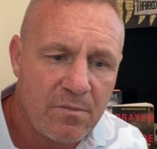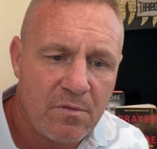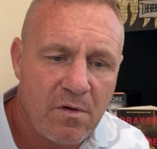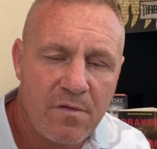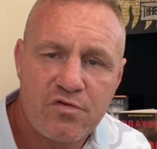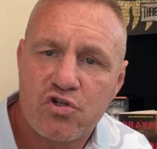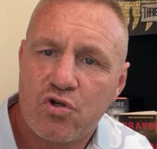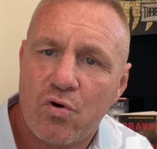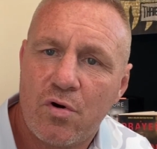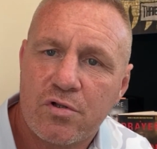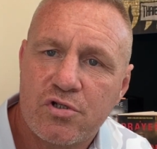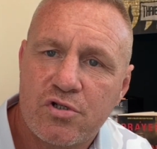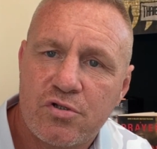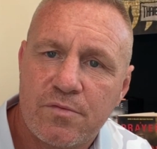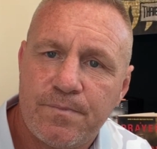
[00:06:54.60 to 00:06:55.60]
of
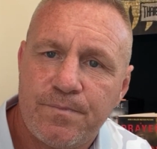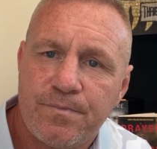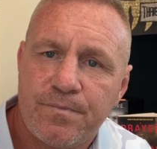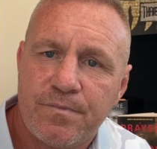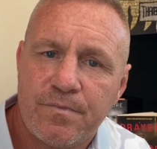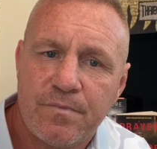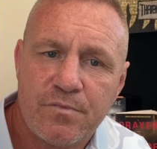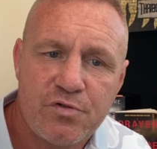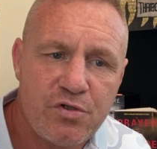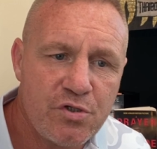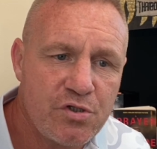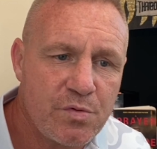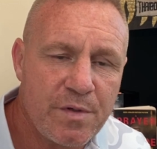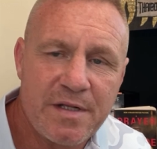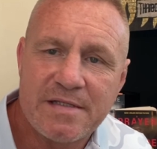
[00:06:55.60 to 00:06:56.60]
sorts due
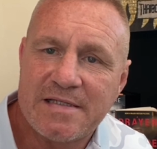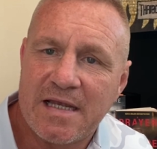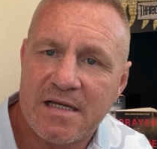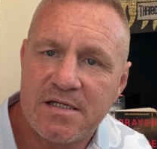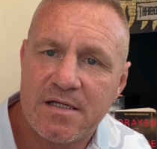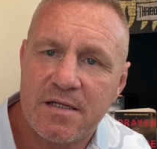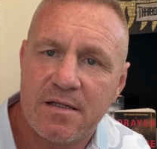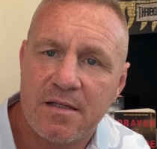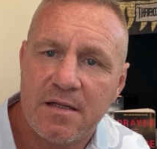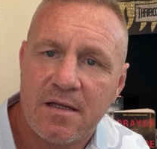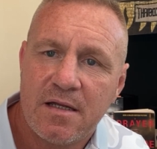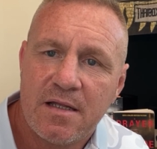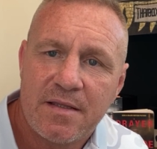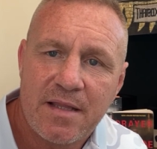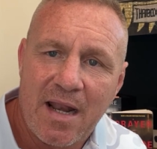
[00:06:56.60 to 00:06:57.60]
to an addiction,
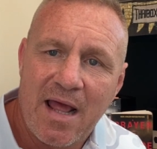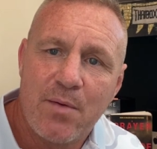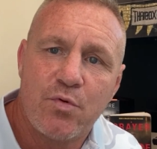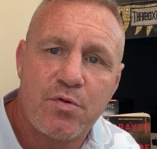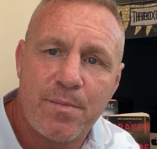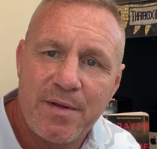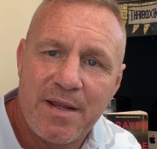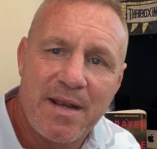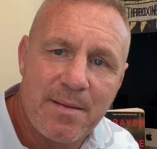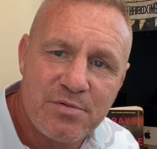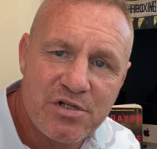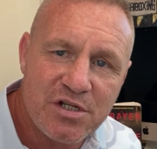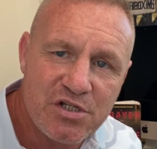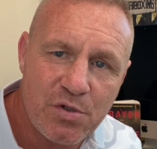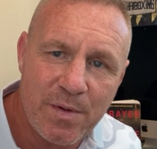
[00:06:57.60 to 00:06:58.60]
then I wouldn't be in them
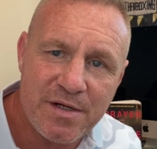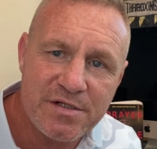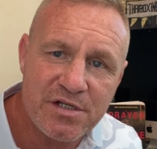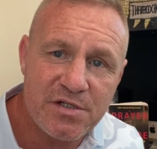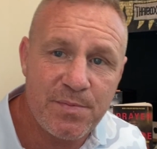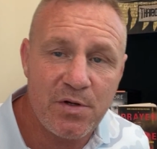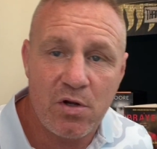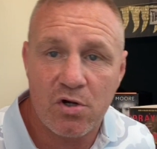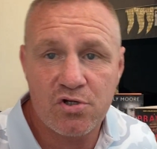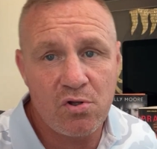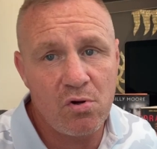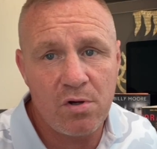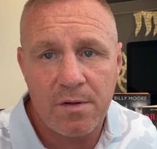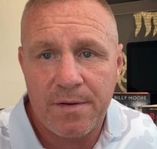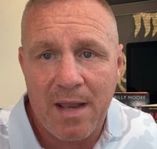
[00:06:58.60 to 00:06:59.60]
situations. Because
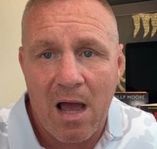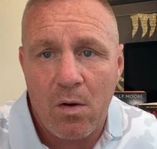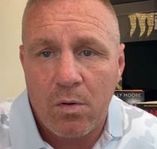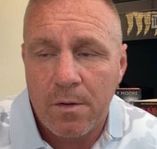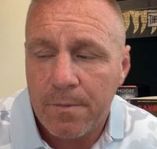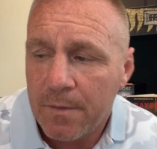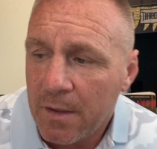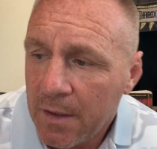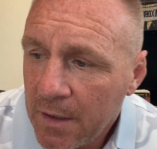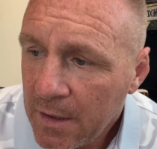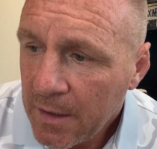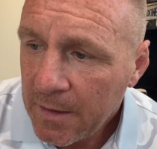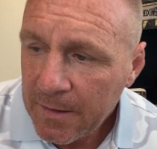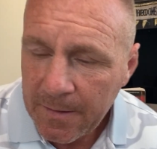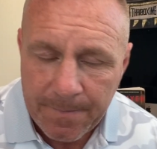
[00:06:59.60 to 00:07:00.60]
look, now
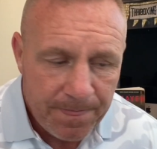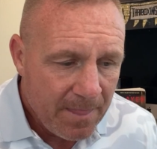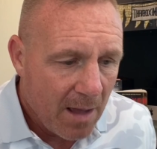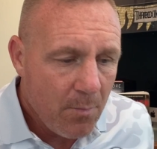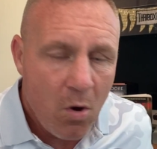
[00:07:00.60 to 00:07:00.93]
I'm